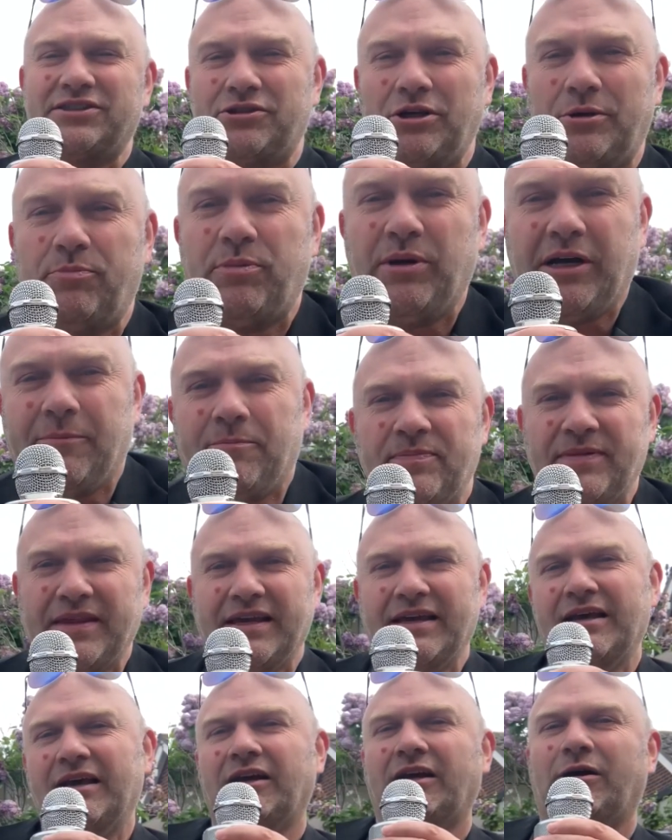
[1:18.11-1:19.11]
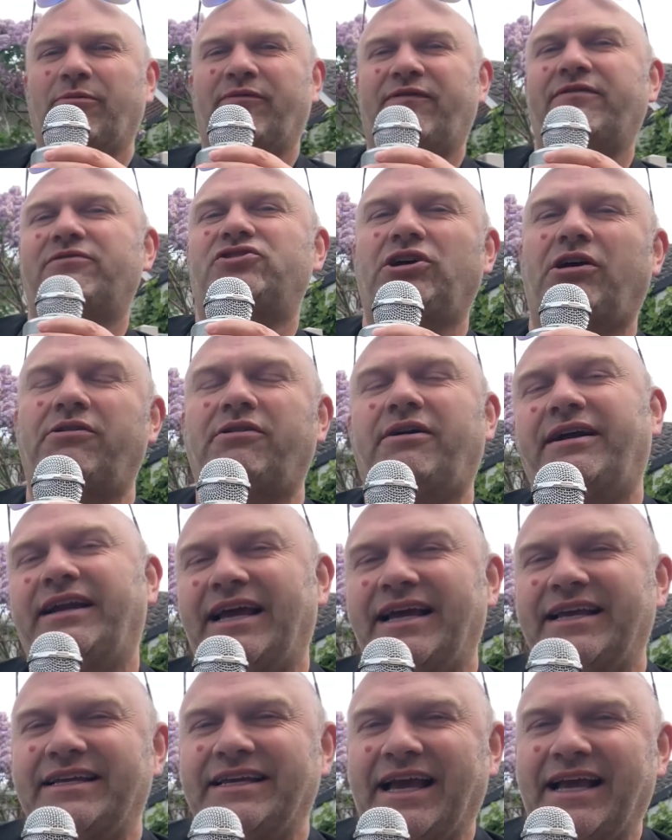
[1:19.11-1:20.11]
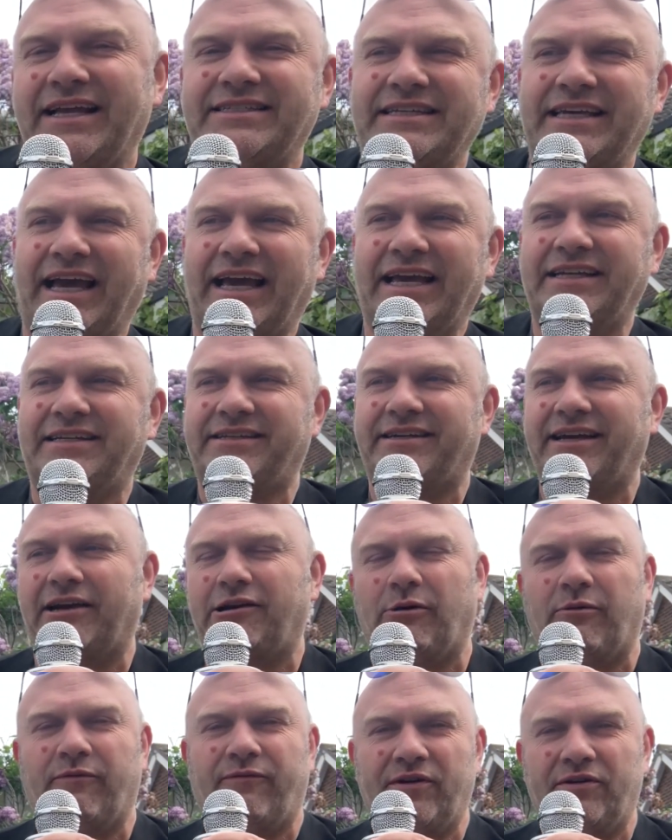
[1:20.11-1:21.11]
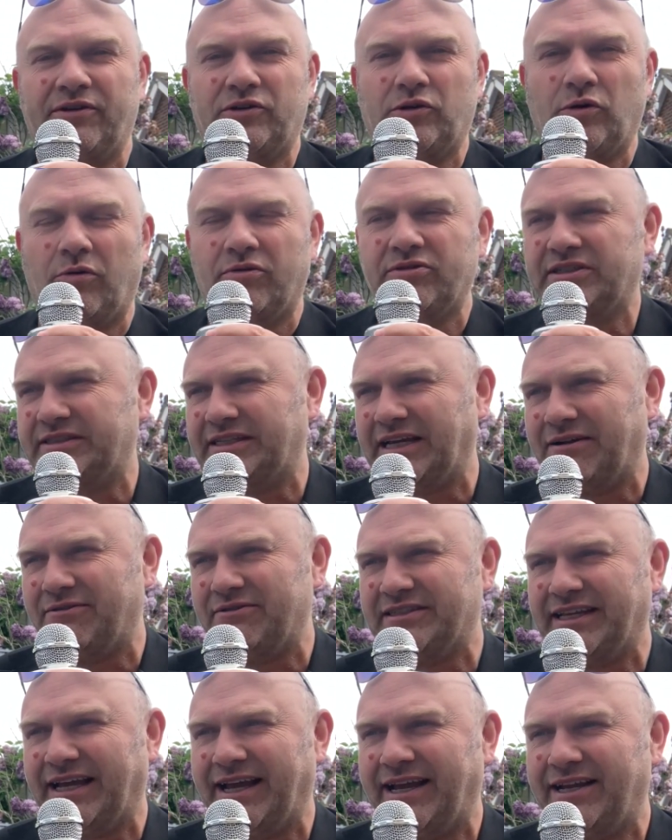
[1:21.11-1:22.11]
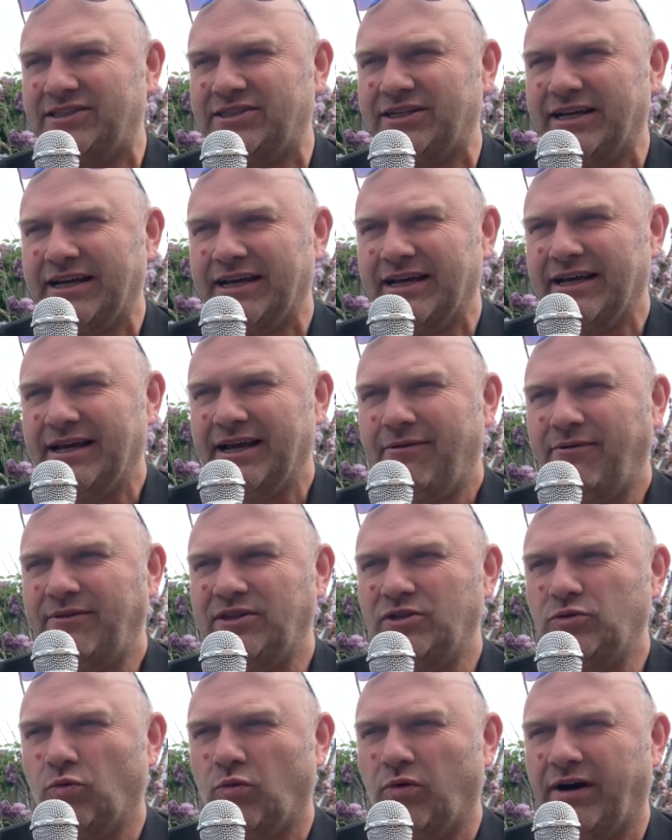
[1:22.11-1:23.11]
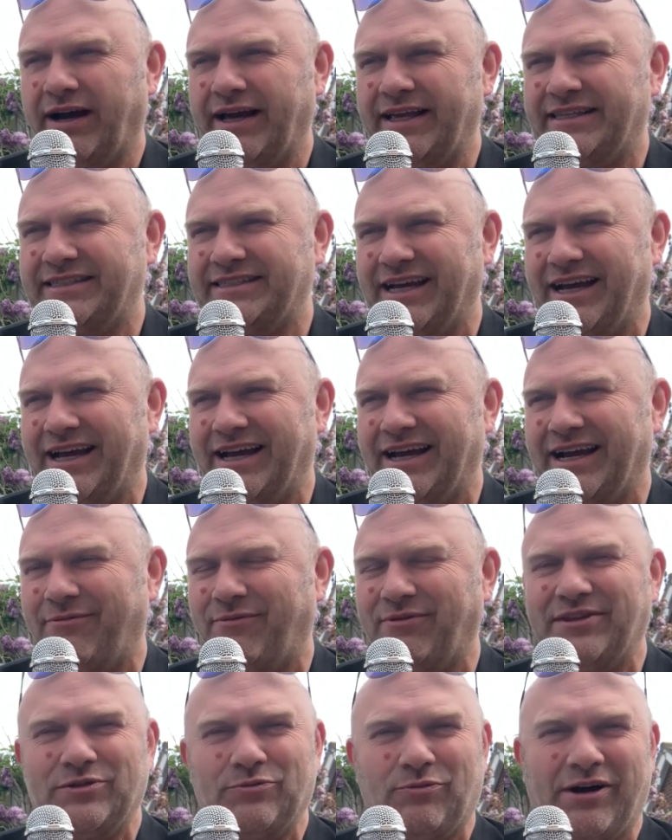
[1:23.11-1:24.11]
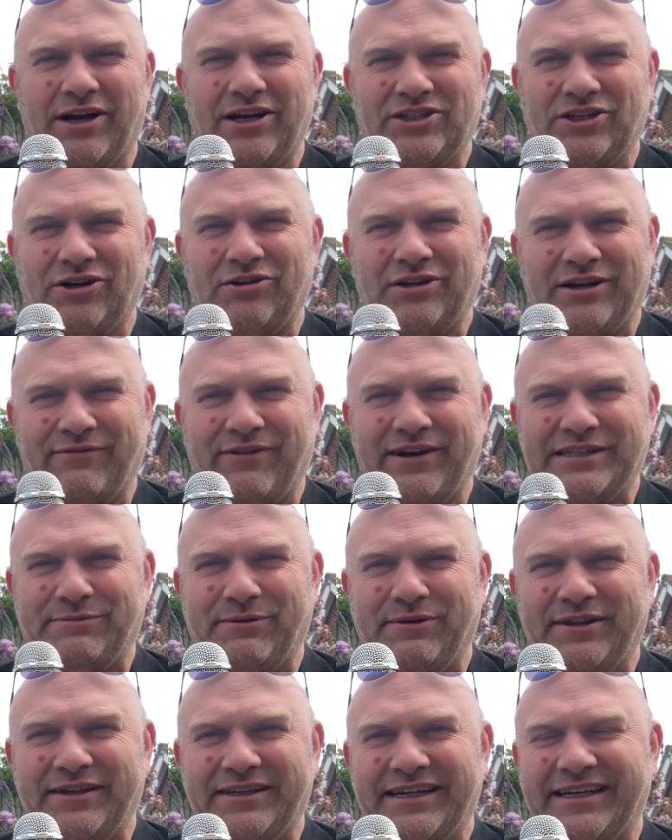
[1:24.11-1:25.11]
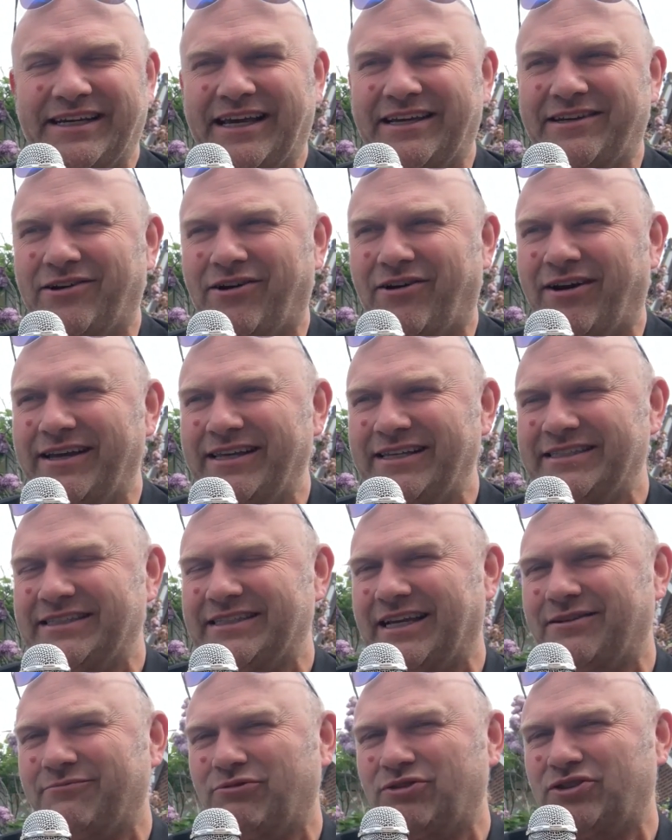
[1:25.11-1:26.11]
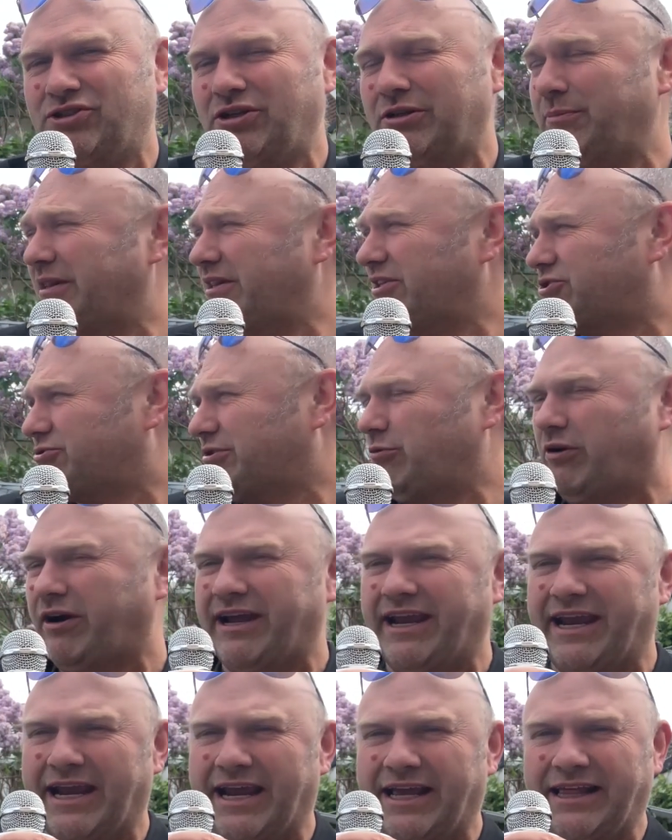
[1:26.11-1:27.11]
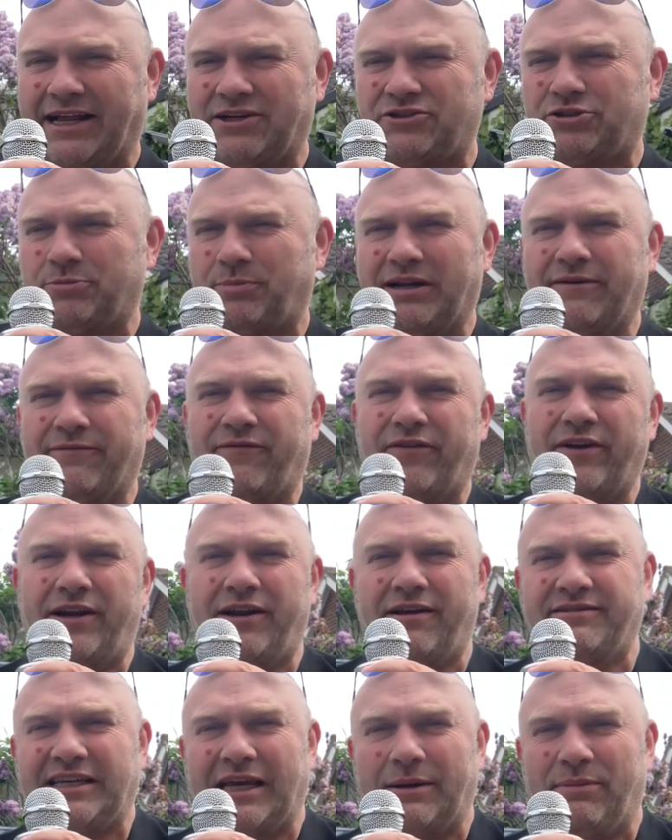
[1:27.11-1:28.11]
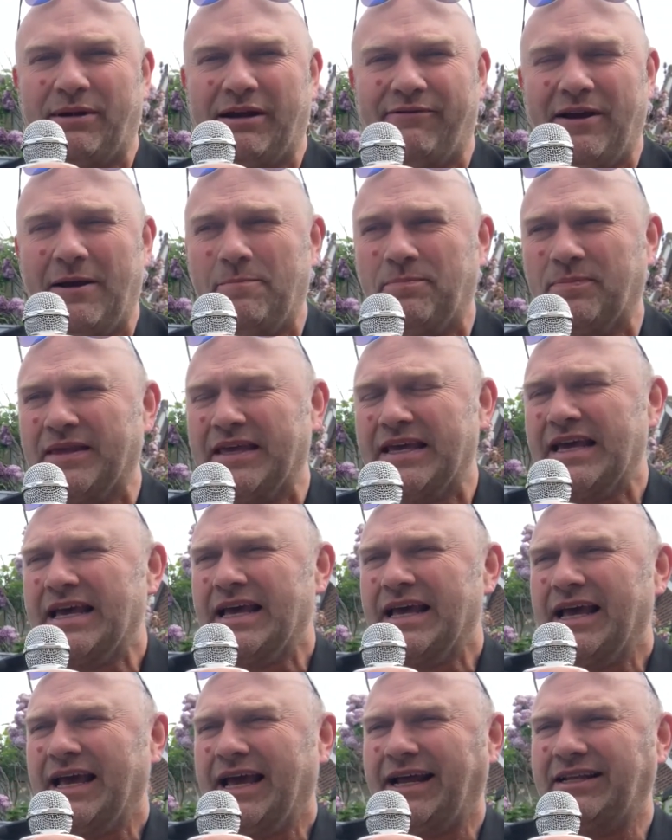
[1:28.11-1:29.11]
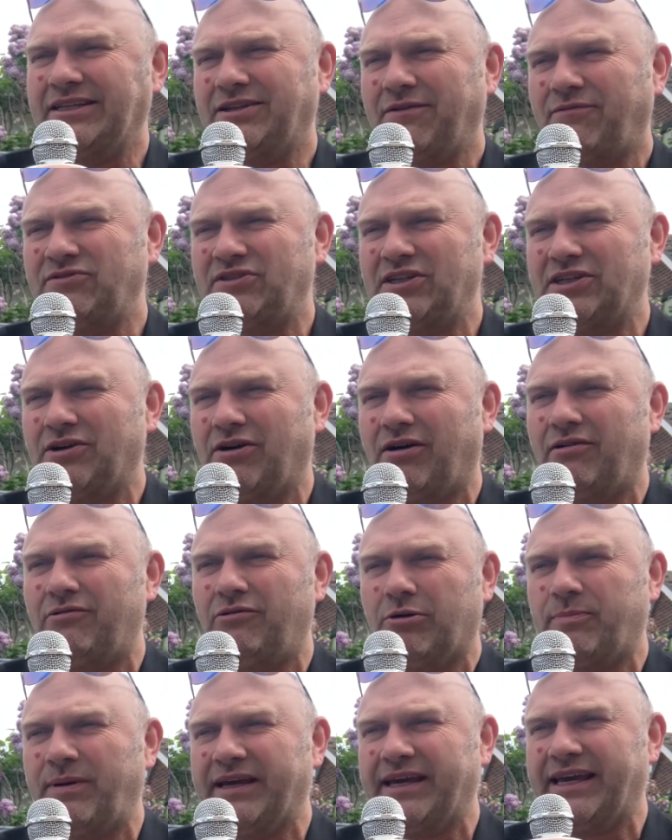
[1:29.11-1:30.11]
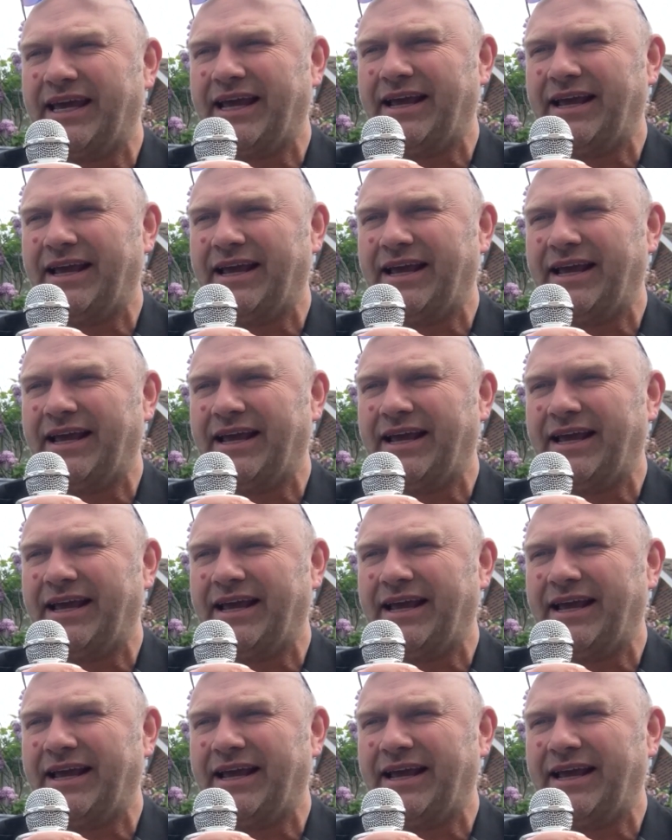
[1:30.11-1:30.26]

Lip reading: superb Copperfield show, 1988. Okay, Copperfield, of course, is here on stage with his white shirt, looking very smooth indeed. Okay, guys, and we'll show the middle of the screen right here. That should be the videotape here of it, and he's obviously got a lockpick here.